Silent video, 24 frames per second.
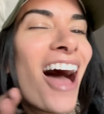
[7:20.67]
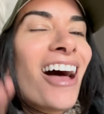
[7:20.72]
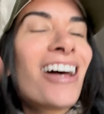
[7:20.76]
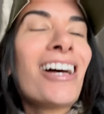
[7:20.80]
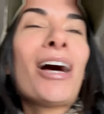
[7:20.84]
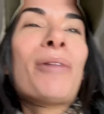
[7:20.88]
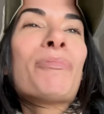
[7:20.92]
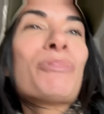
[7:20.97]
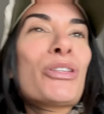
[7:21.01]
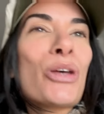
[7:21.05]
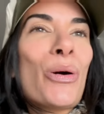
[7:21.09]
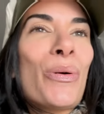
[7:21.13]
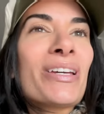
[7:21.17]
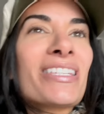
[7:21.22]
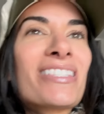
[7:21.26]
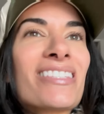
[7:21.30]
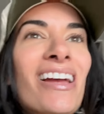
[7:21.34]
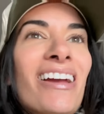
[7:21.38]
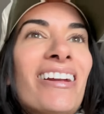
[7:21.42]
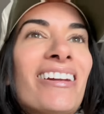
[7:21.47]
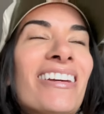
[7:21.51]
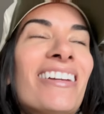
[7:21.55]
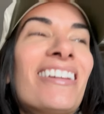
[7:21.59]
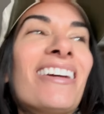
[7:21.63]
I'm so
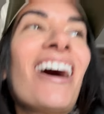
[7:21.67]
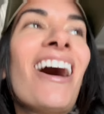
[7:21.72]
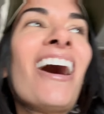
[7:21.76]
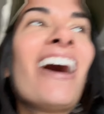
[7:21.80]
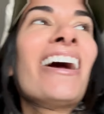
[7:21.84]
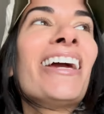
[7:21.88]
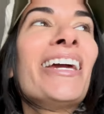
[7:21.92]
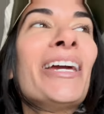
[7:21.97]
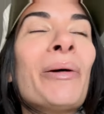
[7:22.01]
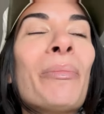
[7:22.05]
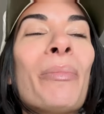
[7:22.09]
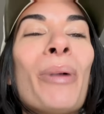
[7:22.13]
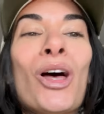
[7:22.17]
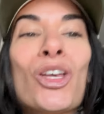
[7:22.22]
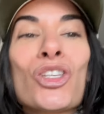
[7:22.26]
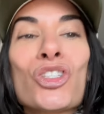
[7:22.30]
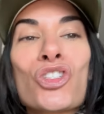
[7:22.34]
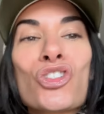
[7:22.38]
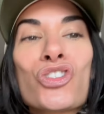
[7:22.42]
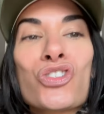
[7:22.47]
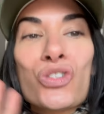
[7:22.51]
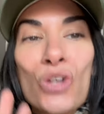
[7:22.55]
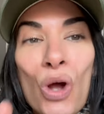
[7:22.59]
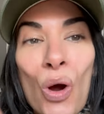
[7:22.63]
I am
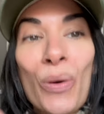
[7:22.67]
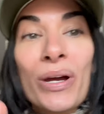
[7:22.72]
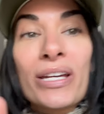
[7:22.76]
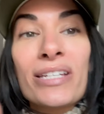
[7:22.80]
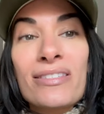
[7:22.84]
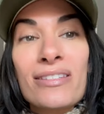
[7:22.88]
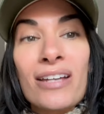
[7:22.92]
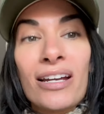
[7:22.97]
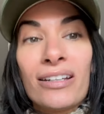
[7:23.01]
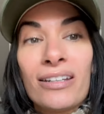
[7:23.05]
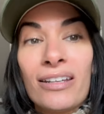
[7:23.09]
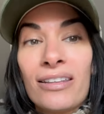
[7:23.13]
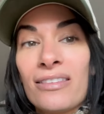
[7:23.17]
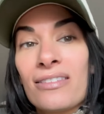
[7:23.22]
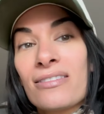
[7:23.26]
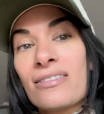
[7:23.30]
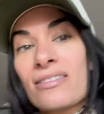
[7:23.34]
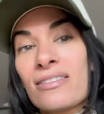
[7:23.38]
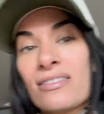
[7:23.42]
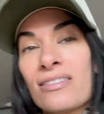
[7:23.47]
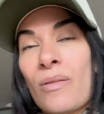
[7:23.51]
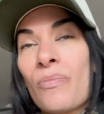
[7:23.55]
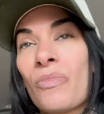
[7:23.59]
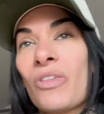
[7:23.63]
so excited. This
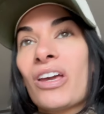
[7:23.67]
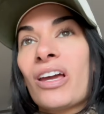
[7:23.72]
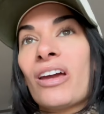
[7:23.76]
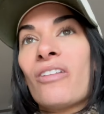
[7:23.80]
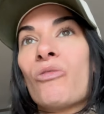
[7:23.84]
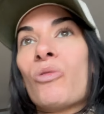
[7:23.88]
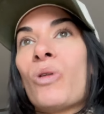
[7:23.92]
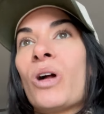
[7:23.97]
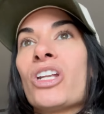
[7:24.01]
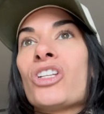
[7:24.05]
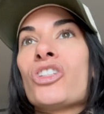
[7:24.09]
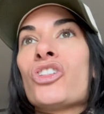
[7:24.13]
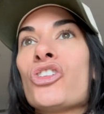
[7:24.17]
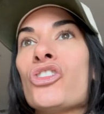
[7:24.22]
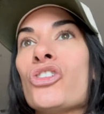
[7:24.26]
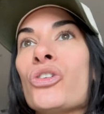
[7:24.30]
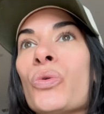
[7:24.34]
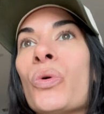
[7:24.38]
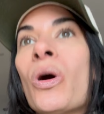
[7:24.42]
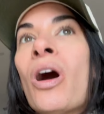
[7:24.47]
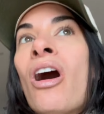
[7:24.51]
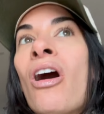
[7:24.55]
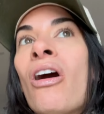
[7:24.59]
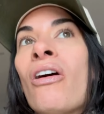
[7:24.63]
is something I've wanted to
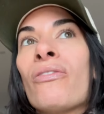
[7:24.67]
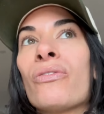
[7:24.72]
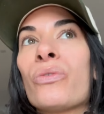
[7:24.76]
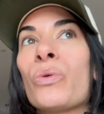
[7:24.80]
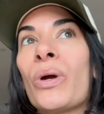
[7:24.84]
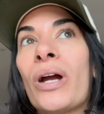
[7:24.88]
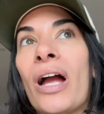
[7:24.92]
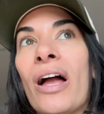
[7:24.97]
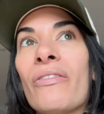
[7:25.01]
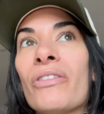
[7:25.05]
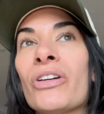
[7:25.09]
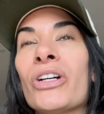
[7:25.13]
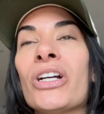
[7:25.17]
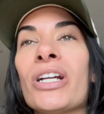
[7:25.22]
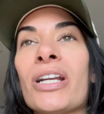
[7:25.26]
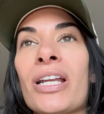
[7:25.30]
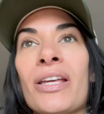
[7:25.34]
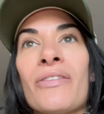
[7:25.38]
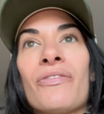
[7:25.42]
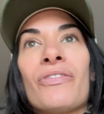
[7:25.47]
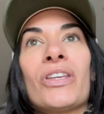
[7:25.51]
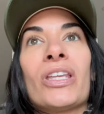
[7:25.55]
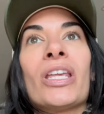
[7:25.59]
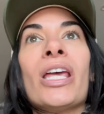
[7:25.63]
do forever. And
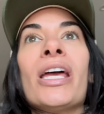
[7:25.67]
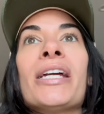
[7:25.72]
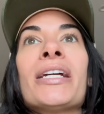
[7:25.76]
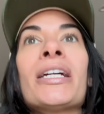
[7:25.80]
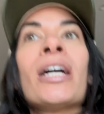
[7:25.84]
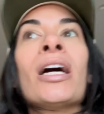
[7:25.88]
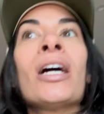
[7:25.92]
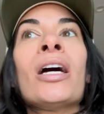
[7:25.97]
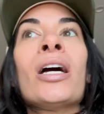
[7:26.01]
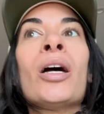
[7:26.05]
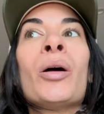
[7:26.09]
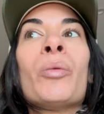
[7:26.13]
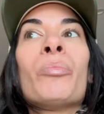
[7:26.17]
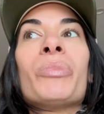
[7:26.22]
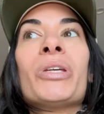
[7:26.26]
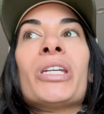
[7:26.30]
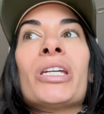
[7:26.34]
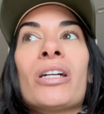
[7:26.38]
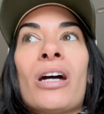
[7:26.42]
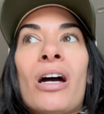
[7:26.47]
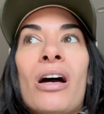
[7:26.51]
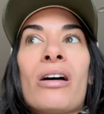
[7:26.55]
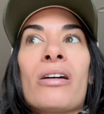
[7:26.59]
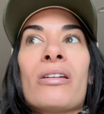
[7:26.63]
I feel like
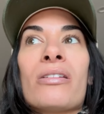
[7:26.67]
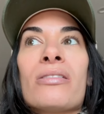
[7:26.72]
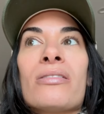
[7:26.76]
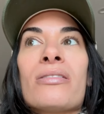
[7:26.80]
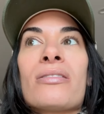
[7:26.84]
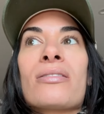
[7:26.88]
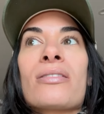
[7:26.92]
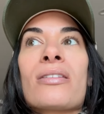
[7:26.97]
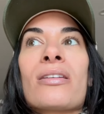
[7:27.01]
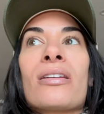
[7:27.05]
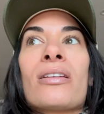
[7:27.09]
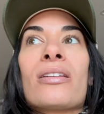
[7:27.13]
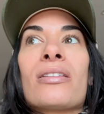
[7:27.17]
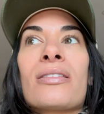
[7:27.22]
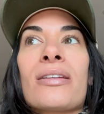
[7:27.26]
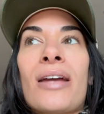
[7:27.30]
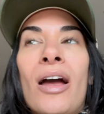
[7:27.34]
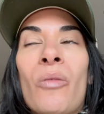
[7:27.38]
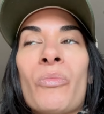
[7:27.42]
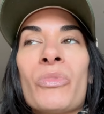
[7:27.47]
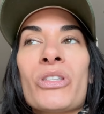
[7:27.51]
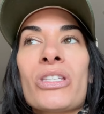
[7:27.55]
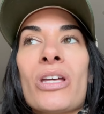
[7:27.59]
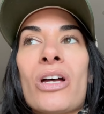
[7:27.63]
because
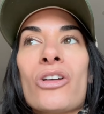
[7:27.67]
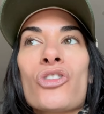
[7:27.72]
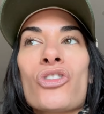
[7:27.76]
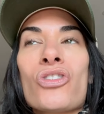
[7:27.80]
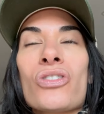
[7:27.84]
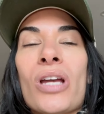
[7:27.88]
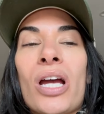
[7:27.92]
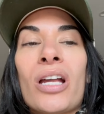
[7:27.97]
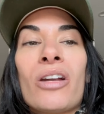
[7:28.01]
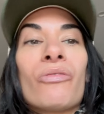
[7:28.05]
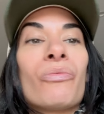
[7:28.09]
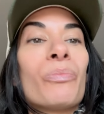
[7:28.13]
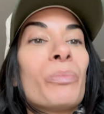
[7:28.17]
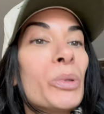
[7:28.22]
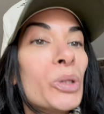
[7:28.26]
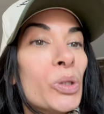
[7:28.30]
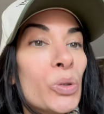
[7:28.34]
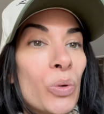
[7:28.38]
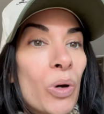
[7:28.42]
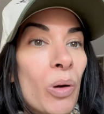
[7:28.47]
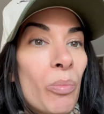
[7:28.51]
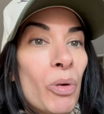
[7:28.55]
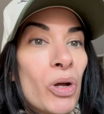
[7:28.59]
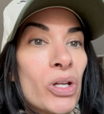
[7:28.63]
scalp massages kind of
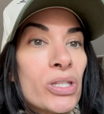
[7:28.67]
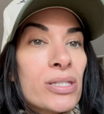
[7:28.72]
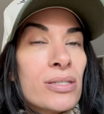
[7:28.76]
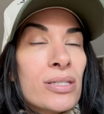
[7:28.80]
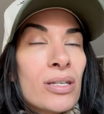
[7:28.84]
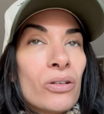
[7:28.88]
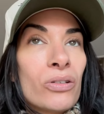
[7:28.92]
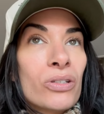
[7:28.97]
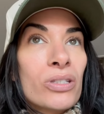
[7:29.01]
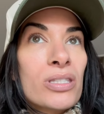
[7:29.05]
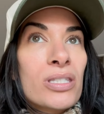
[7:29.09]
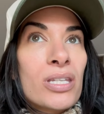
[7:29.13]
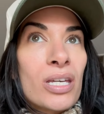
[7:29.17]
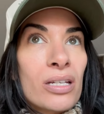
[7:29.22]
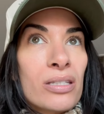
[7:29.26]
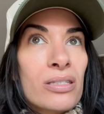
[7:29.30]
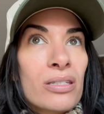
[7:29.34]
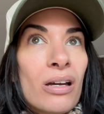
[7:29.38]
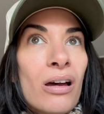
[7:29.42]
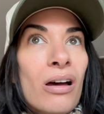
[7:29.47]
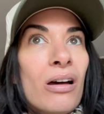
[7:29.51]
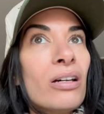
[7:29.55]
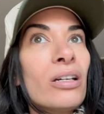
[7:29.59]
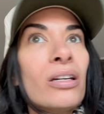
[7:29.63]
blew up on
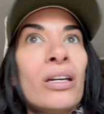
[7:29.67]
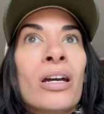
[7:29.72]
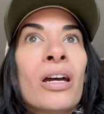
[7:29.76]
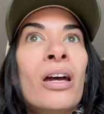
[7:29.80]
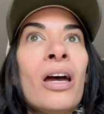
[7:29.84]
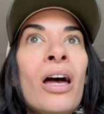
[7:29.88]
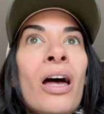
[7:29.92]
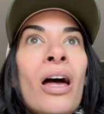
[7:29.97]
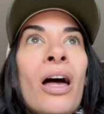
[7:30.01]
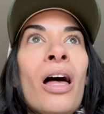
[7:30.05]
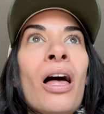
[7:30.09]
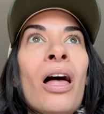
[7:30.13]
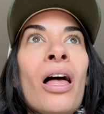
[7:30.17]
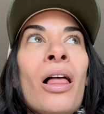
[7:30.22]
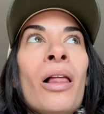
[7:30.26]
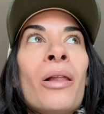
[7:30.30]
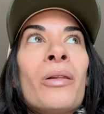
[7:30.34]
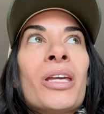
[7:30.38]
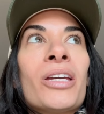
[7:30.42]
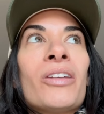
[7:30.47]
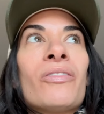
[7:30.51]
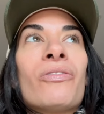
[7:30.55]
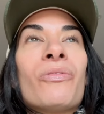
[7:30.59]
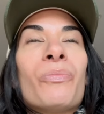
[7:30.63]
TikTok,
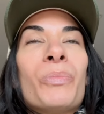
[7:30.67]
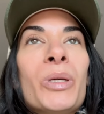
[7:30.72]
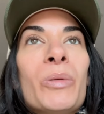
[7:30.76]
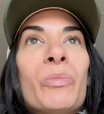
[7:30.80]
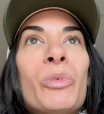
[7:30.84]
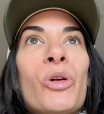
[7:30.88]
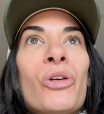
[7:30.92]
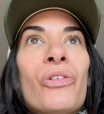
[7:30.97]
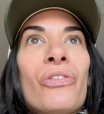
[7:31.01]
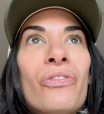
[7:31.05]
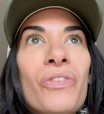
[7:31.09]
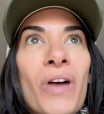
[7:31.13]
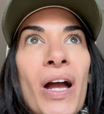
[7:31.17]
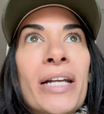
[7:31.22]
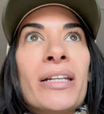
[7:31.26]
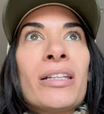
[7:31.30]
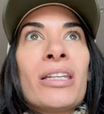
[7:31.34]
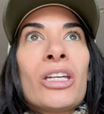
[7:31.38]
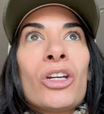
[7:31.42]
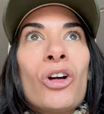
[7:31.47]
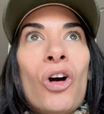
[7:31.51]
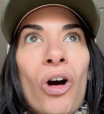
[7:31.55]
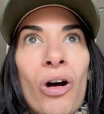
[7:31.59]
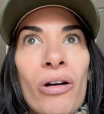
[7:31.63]
like people are
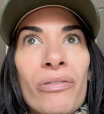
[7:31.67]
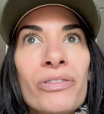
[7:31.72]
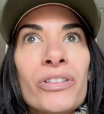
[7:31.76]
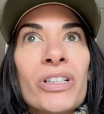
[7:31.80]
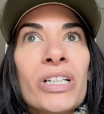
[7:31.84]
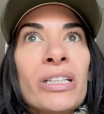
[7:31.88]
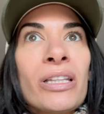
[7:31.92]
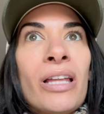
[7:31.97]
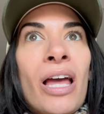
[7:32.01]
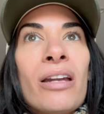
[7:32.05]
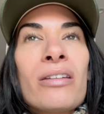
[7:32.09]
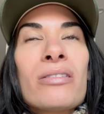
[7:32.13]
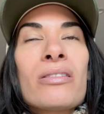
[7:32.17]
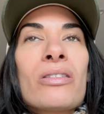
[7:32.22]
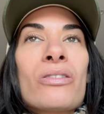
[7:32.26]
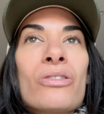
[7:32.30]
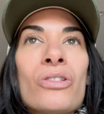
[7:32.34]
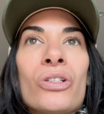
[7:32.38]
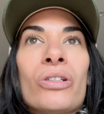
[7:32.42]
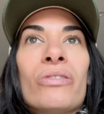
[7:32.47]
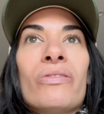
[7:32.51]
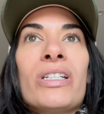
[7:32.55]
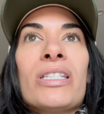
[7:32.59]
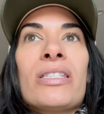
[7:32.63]
finally offering that as a
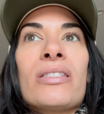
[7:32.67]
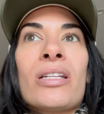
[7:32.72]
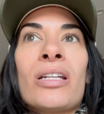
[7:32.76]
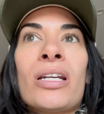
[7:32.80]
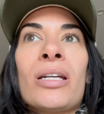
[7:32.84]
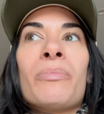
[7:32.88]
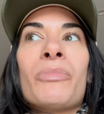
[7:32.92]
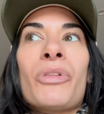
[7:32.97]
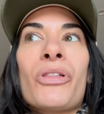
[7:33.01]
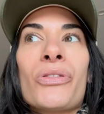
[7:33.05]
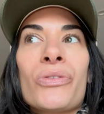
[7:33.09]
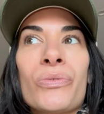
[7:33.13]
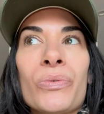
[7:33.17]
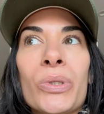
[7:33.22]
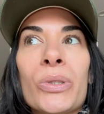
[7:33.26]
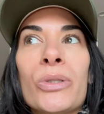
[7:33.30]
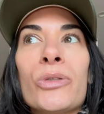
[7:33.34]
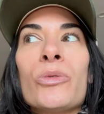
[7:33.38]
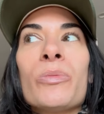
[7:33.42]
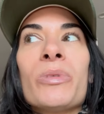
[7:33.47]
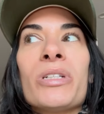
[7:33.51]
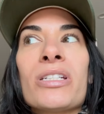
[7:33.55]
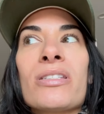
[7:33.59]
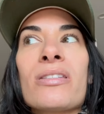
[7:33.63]
service. And I'm
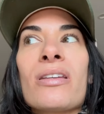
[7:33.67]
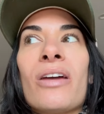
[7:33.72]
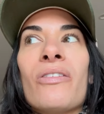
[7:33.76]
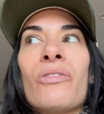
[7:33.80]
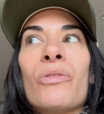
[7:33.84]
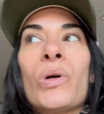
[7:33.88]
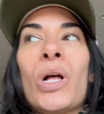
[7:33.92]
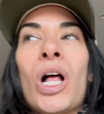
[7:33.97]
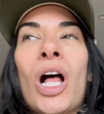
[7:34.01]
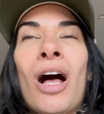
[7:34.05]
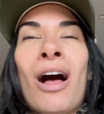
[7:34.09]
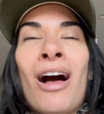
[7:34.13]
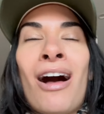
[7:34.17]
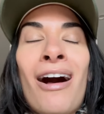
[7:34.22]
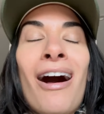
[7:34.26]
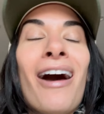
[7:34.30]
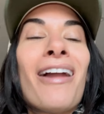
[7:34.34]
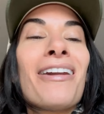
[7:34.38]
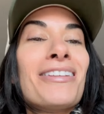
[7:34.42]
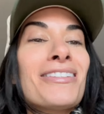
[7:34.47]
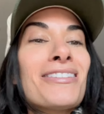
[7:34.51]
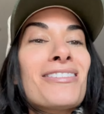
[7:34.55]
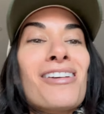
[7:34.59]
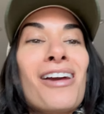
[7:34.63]
thrilled because I've
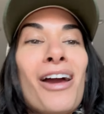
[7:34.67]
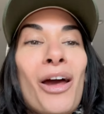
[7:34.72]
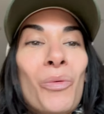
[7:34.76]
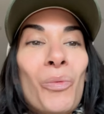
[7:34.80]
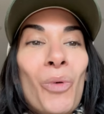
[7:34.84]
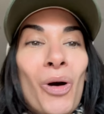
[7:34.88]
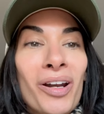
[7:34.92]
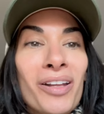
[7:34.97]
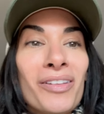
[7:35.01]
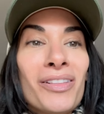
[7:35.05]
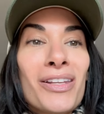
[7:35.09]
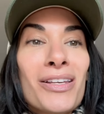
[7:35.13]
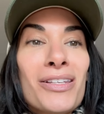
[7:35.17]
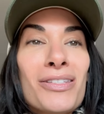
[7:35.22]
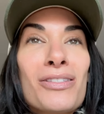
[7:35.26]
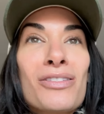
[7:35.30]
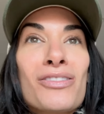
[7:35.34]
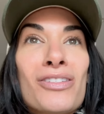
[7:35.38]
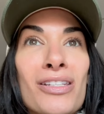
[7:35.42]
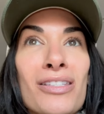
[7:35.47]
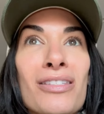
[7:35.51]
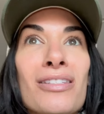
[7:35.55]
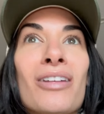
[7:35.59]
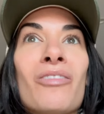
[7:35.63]
honest to God wanted this
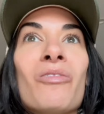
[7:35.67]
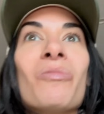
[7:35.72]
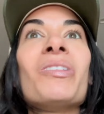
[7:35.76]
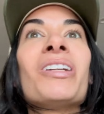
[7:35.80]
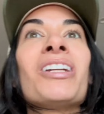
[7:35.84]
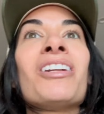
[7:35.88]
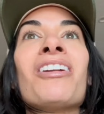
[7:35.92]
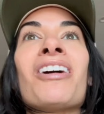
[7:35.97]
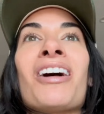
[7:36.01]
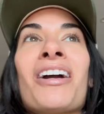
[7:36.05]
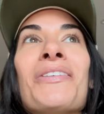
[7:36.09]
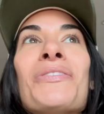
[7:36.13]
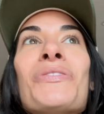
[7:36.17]
since I've been in high